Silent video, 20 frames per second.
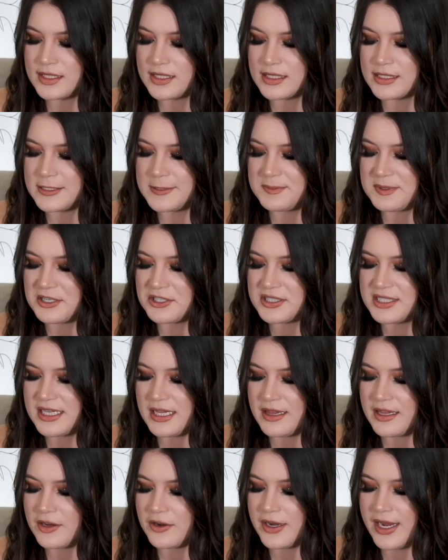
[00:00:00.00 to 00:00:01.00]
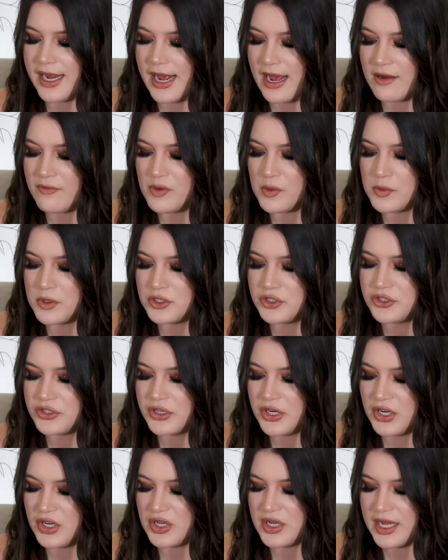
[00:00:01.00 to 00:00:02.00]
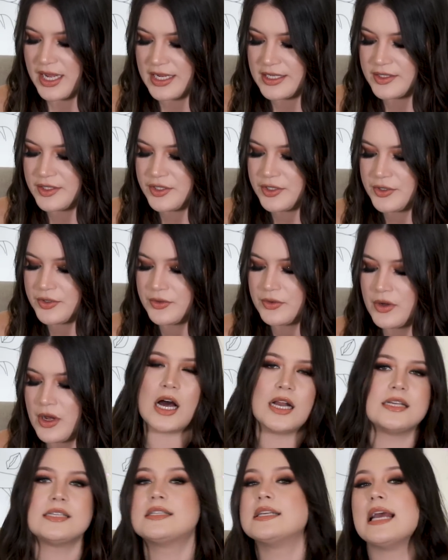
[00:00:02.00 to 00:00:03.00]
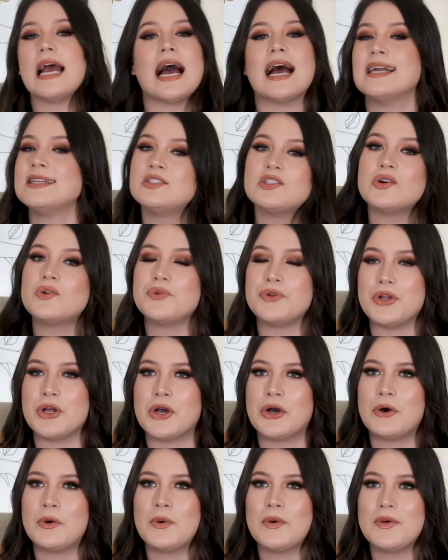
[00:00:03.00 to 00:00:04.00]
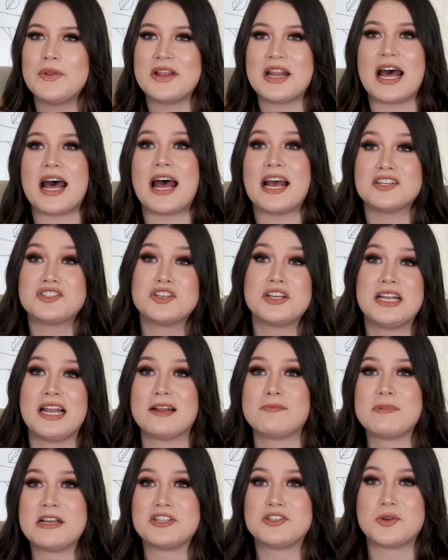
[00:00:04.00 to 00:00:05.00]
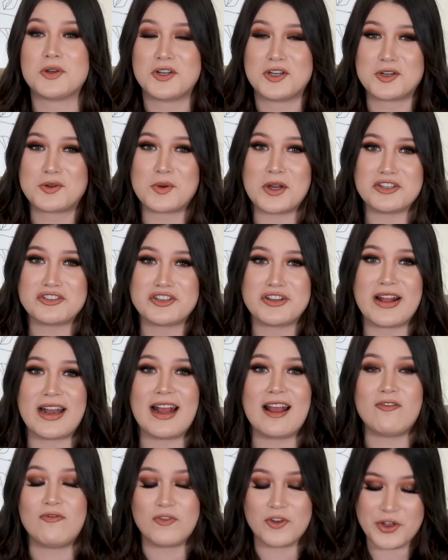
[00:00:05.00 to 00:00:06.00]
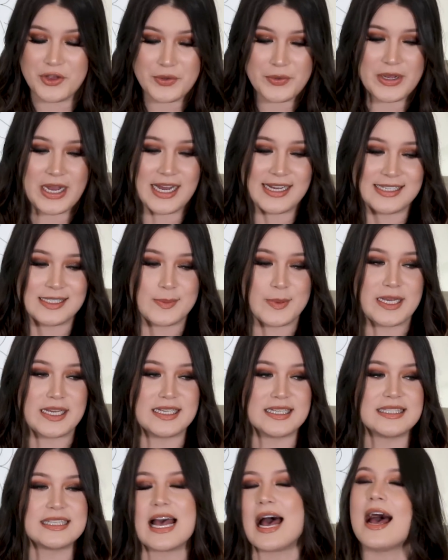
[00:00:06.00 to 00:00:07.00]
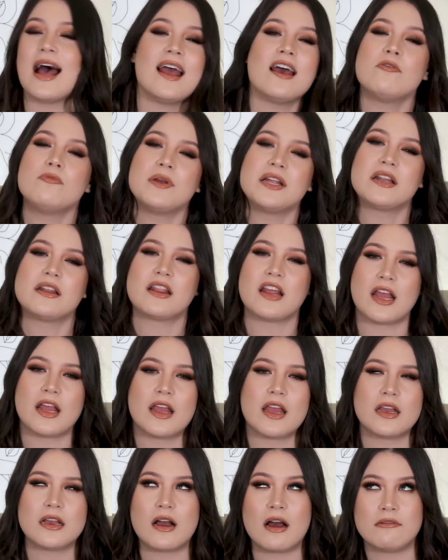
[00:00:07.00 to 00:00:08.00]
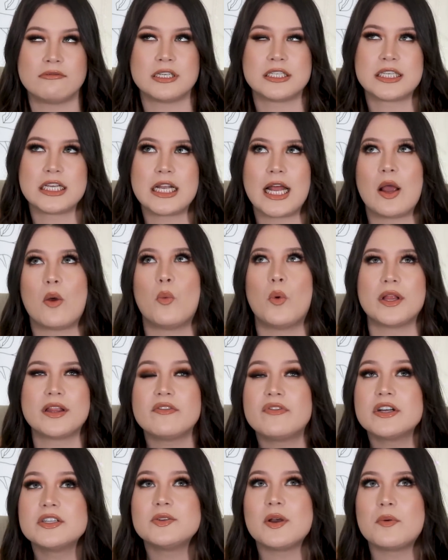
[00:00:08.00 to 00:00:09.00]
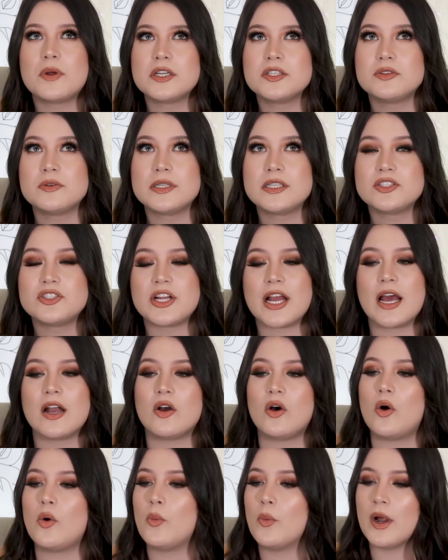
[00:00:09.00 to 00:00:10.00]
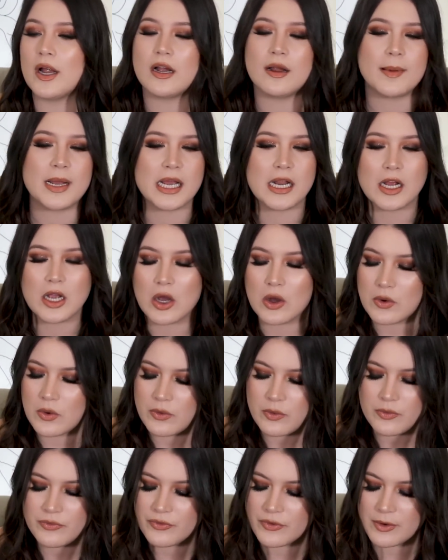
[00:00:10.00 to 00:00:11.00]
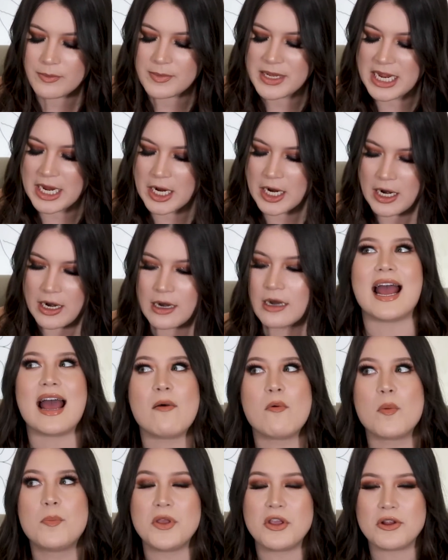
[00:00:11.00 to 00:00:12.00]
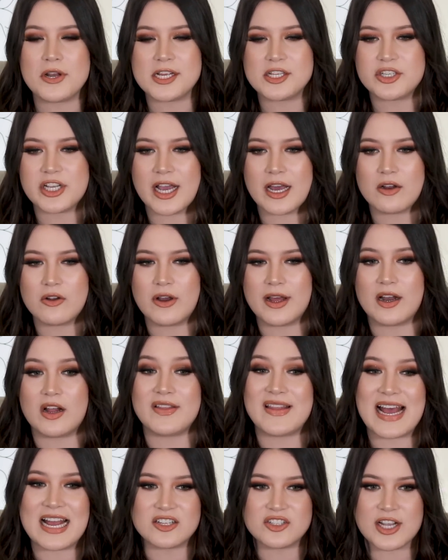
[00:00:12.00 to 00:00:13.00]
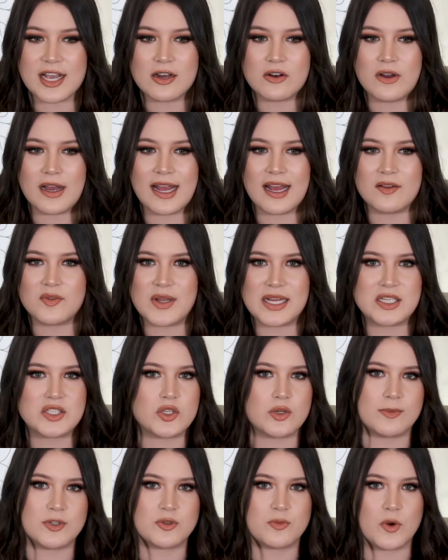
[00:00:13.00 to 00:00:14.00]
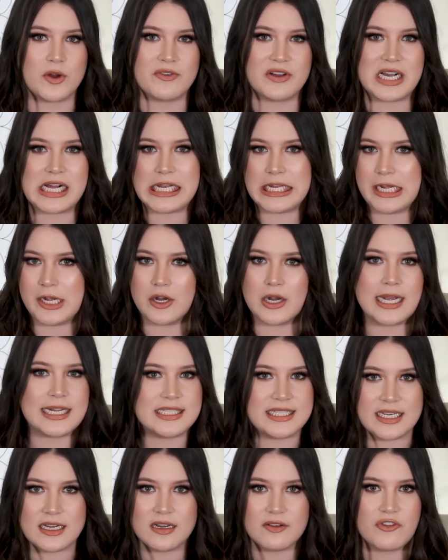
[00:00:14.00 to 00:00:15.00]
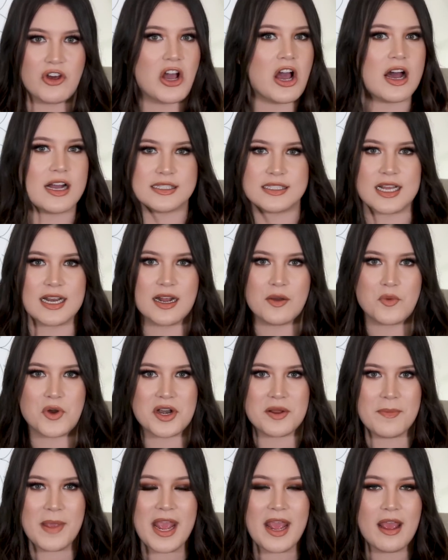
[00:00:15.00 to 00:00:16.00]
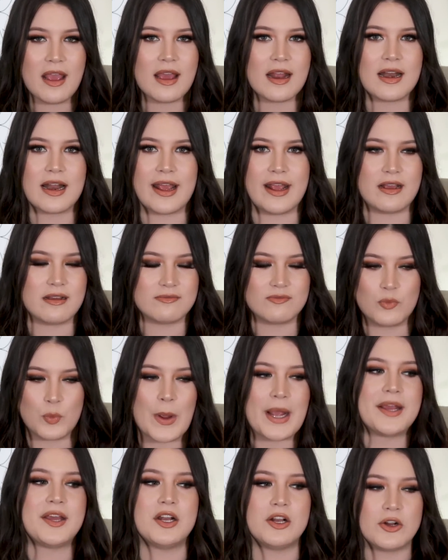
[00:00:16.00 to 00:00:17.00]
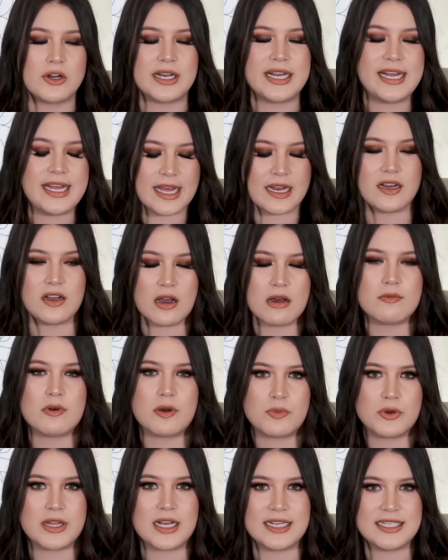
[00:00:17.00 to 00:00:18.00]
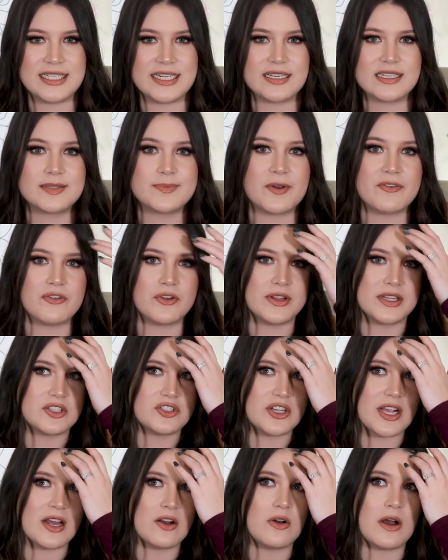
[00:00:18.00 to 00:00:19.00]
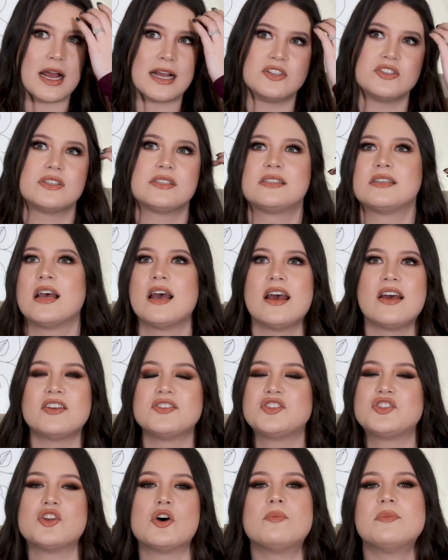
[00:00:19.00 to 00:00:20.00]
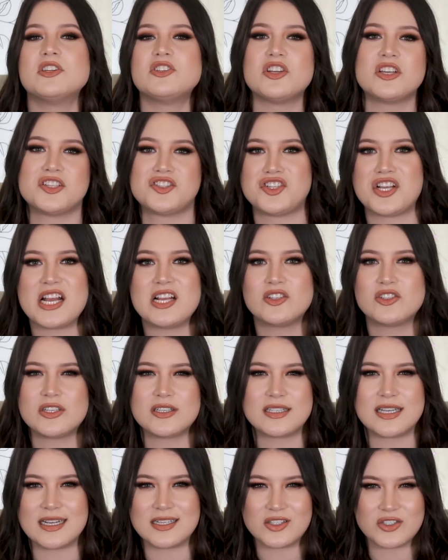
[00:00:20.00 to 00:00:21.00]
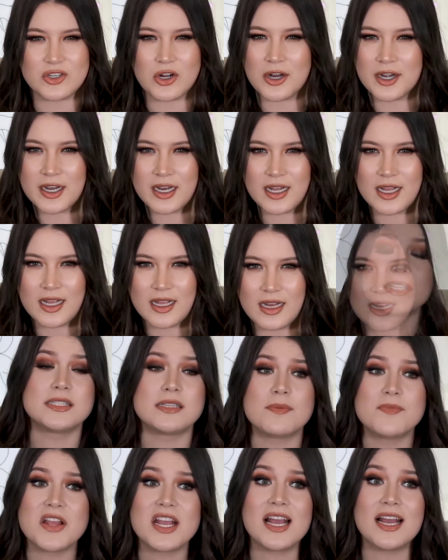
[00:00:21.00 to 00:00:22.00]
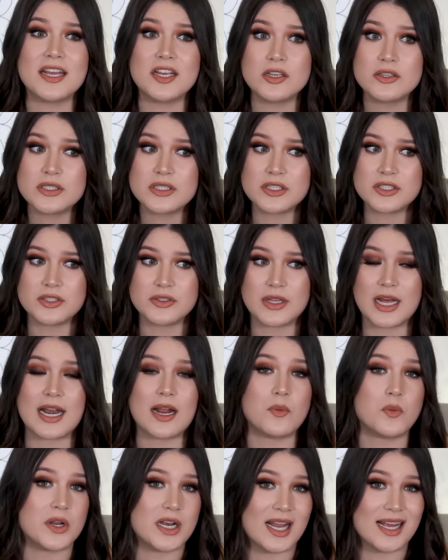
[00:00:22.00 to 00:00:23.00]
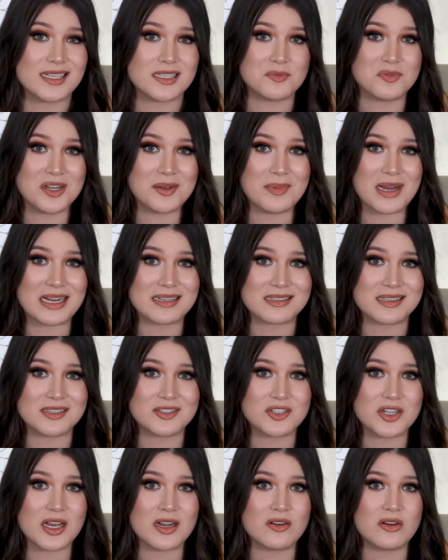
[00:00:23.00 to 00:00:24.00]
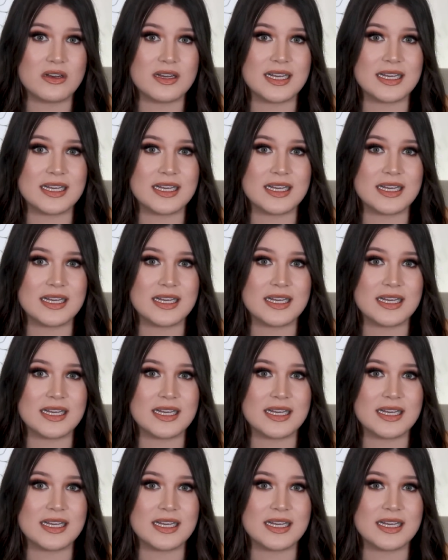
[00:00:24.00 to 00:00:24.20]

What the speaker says: a conspiracy theory everyone should look into? Honestly, I don't know. That actually led me into a good question that I have for you guys, because I have been thinking, obviously, like, what the fuck do I want to do with this channel? Where am I gonna go from here? I have a beauty channel, and on that channel, I have like so much more of a clear idea of the content I want to make, and like regularly can come up with ideas. But for this channel, so much has changed since I started it. But something I used to do that I would like to bring back to this channel